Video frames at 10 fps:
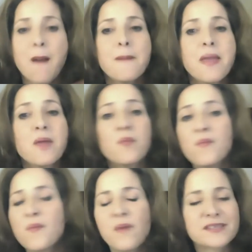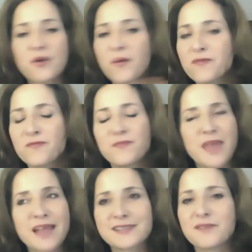And so
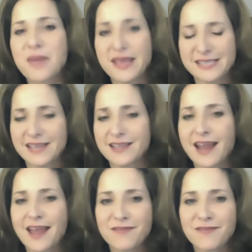that's amazing that